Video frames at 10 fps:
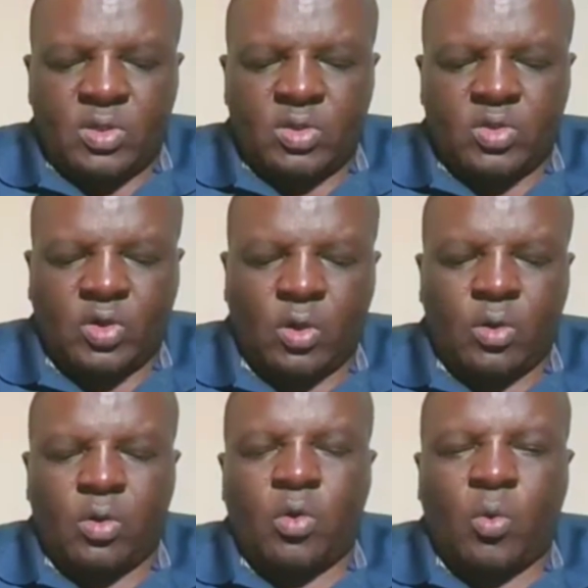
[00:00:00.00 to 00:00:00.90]

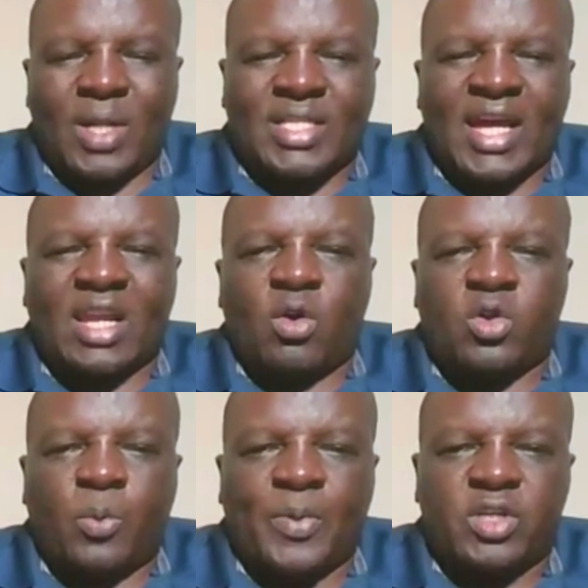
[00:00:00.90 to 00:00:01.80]
So what are
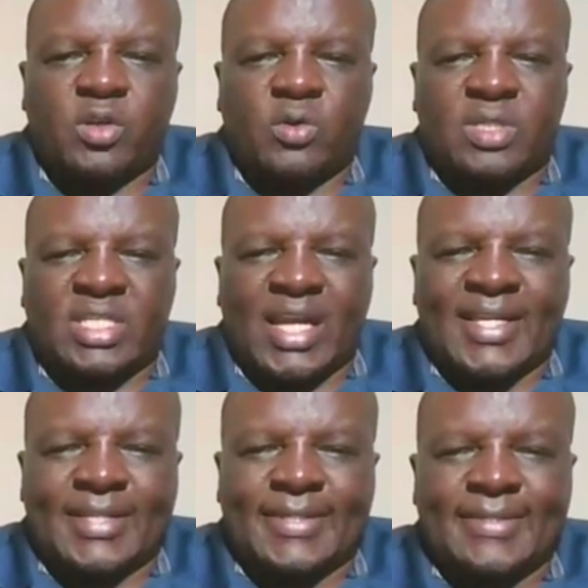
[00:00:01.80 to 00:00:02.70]
occupational
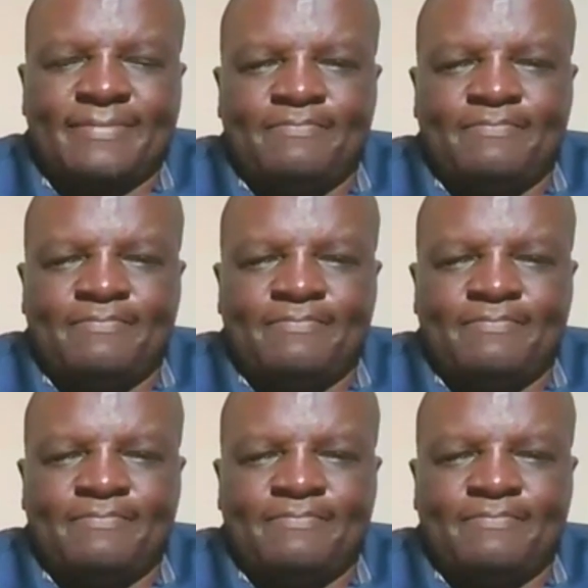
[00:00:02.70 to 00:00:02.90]
standards?